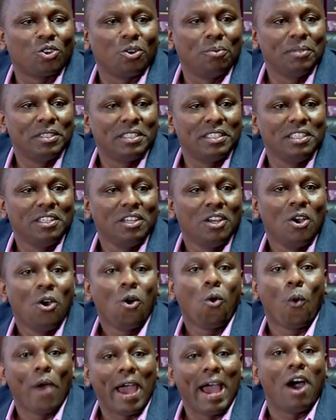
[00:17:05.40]
committee
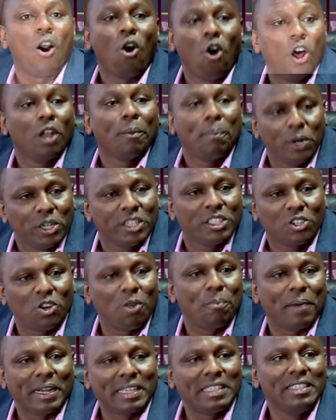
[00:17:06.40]
where all
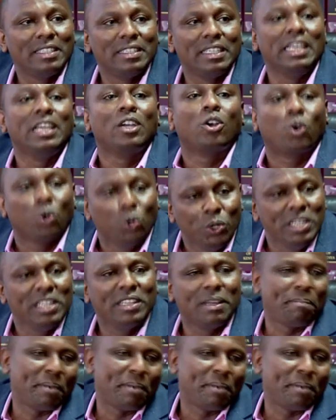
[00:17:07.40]
political parties, including the